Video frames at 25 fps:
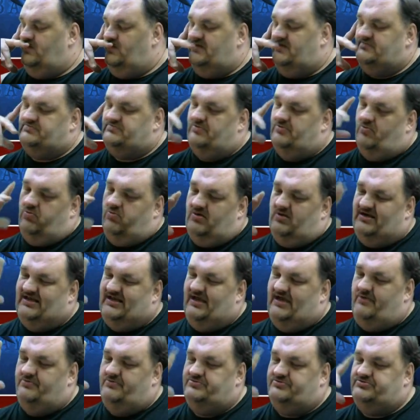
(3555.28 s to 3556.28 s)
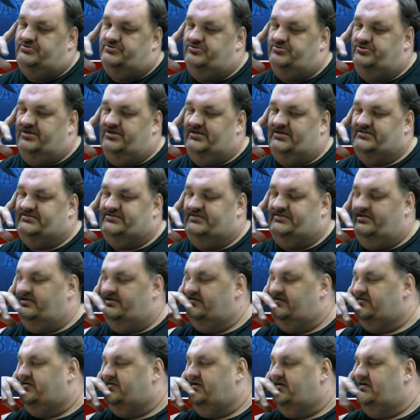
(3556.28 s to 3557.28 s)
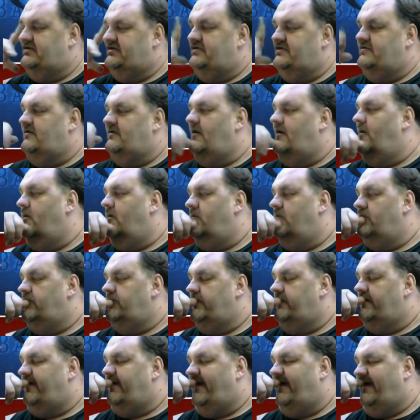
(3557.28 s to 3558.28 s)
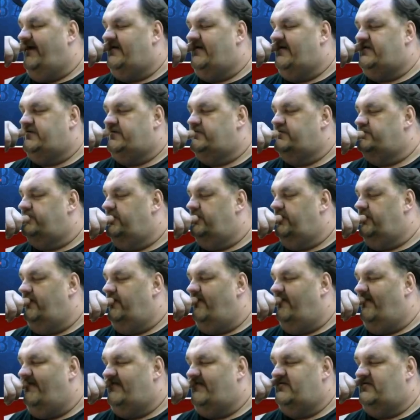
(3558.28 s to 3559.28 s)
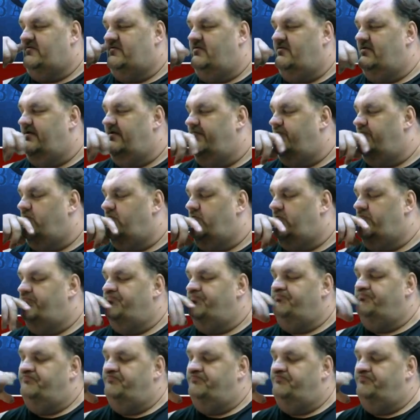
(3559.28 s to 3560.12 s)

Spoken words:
So what I would suggest is getting all your characters that you're wanting to level.